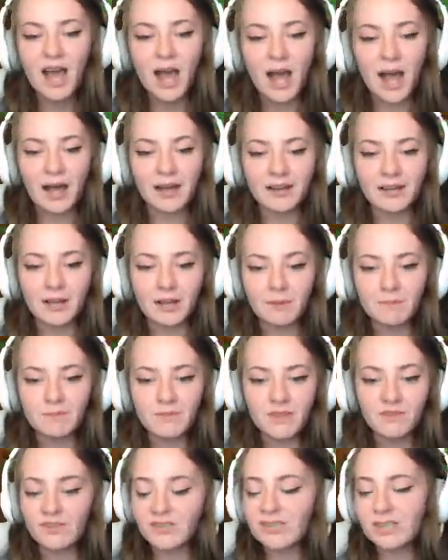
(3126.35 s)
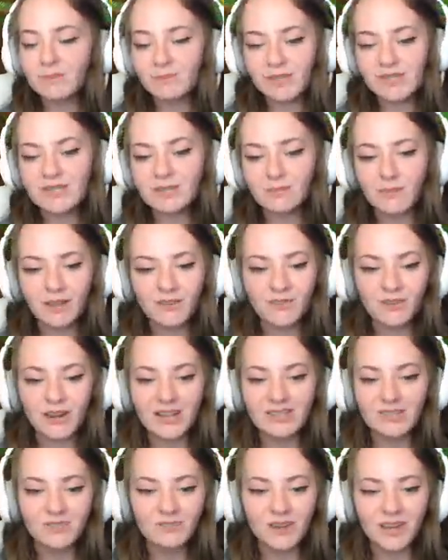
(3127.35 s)
And for some reason my
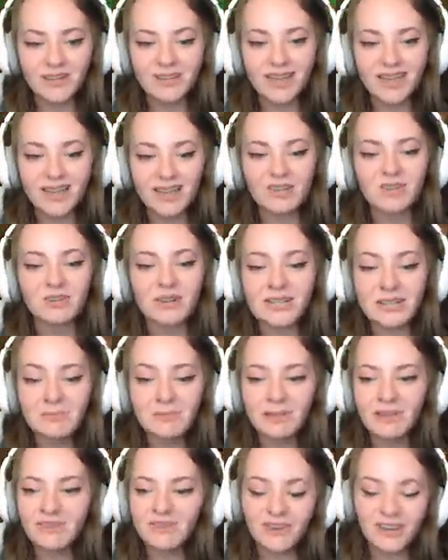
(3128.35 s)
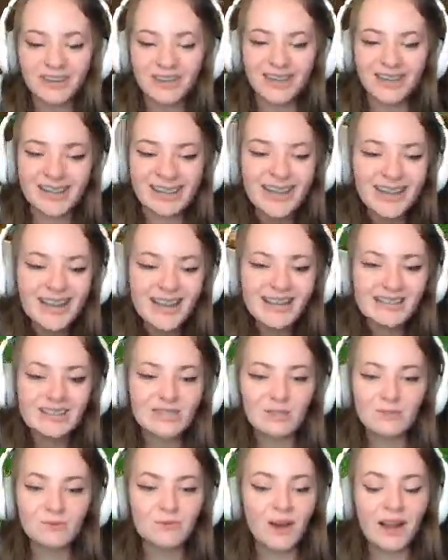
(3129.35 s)
friends find that incredibly funny
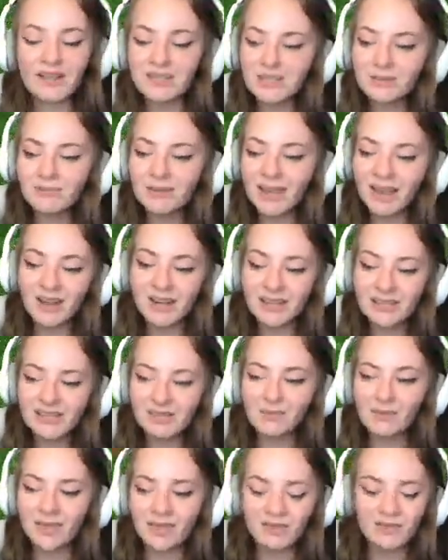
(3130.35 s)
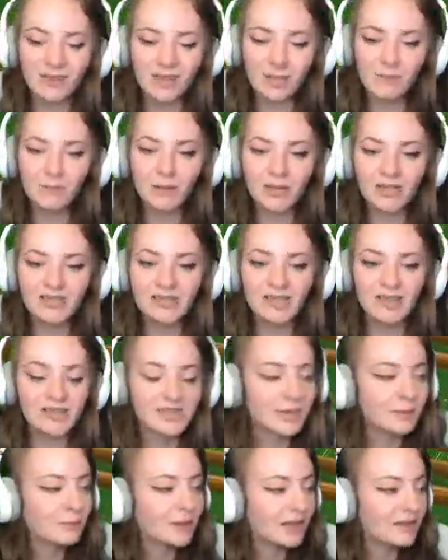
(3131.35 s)
to randomly ask me if I can play Star
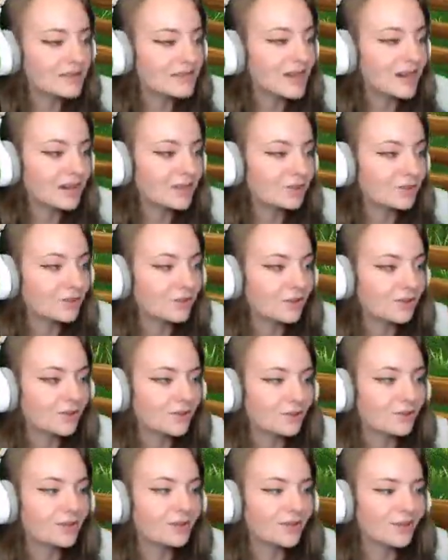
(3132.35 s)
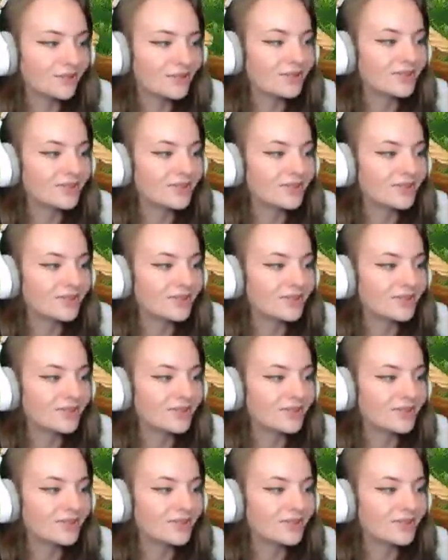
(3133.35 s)
Stable outside or on oh